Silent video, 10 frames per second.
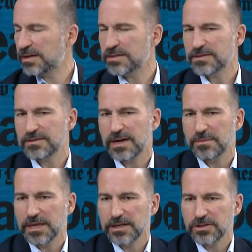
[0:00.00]
since the time
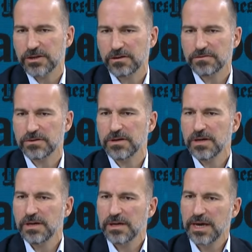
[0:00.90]
that I took over.
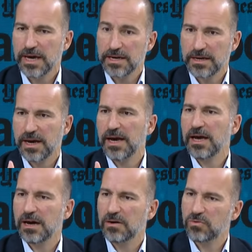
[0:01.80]
And
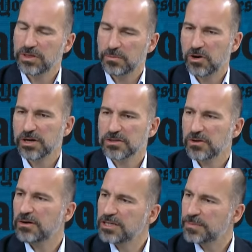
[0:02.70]
now, when the markets
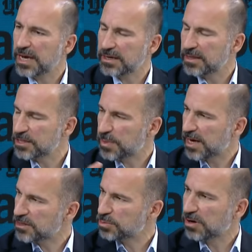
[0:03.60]
are demanding this
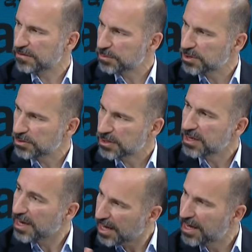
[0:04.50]
path to profitability
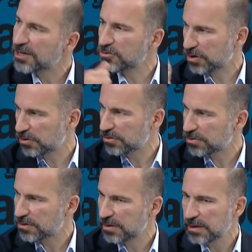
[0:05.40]
and
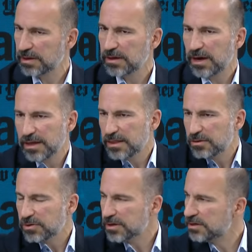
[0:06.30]
growth, I
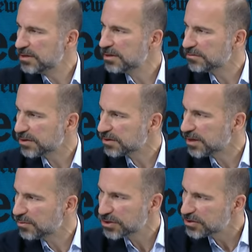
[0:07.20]
think we're going to deliver it.
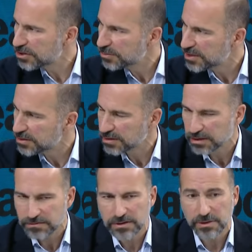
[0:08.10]
And we're determined to
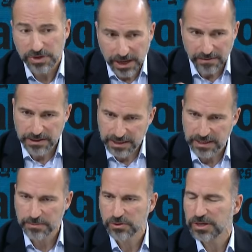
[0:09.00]
deliver it, and we have a
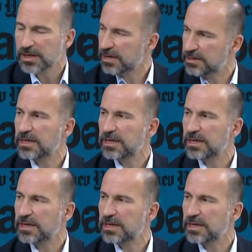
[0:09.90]
team who can get it